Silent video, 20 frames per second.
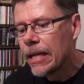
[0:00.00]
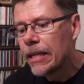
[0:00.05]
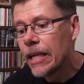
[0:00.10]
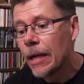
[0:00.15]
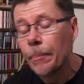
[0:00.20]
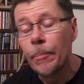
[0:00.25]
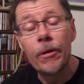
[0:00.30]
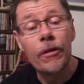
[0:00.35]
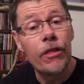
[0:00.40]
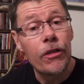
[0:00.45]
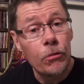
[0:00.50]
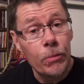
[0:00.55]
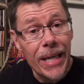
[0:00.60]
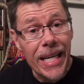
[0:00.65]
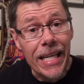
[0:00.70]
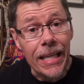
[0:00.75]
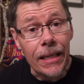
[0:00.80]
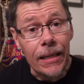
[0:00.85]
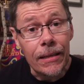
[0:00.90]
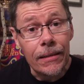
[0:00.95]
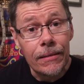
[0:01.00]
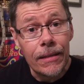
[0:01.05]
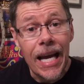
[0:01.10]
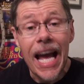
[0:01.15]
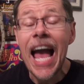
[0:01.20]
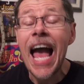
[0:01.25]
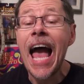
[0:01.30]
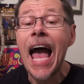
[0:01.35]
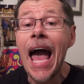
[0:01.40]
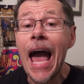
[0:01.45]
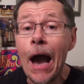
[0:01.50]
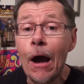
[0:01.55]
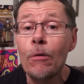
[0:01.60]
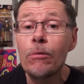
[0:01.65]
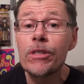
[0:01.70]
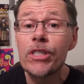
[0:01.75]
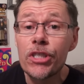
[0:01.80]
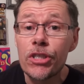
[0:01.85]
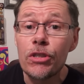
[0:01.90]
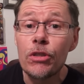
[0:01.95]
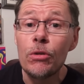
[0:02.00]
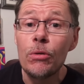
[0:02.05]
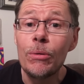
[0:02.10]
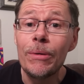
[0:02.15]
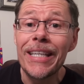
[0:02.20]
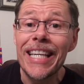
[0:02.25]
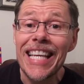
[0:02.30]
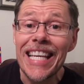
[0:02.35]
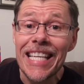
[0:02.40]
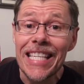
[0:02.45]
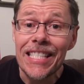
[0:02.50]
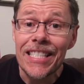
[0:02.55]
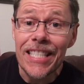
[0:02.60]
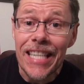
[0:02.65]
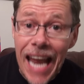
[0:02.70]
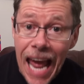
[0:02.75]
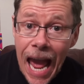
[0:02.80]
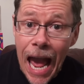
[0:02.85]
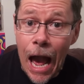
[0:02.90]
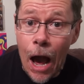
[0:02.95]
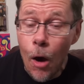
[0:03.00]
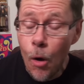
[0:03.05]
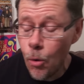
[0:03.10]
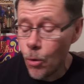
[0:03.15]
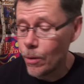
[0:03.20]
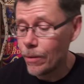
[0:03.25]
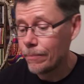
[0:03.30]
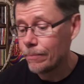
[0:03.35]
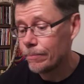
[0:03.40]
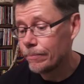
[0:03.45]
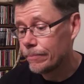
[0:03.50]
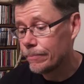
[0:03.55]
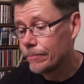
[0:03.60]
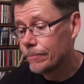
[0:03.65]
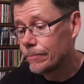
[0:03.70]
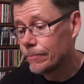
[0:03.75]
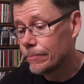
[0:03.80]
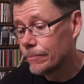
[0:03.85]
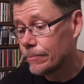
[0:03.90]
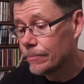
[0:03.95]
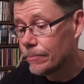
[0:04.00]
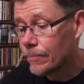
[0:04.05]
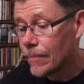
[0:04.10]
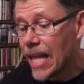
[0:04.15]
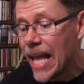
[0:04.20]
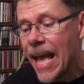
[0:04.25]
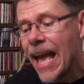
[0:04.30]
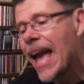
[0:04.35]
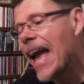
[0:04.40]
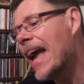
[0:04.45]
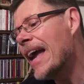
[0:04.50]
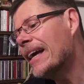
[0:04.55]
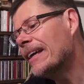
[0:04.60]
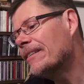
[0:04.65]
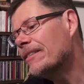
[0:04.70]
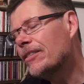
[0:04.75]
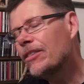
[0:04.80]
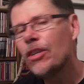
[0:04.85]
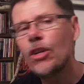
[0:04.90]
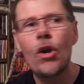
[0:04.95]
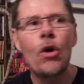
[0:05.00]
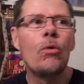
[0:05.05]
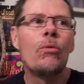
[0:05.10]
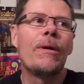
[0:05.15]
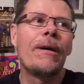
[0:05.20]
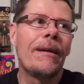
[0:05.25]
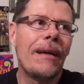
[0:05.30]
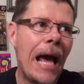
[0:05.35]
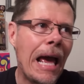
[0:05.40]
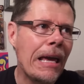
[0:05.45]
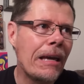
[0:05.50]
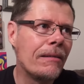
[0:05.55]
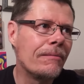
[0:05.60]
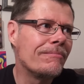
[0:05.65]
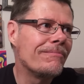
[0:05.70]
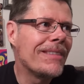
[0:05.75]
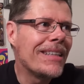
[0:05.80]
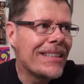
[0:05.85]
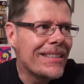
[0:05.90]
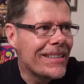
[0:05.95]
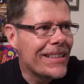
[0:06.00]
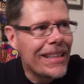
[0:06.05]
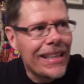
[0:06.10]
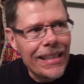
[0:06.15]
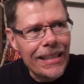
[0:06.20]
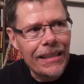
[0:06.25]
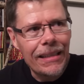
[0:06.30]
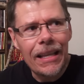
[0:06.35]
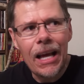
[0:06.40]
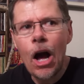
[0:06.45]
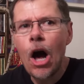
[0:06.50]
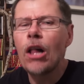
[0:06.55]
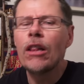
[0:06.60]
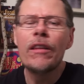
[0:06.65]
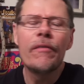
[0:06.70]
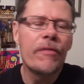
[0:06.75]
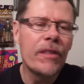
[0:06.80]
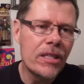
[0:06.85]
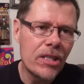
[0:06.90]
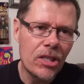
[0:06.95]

Number 3, How Soon Is Now? And, you know, all of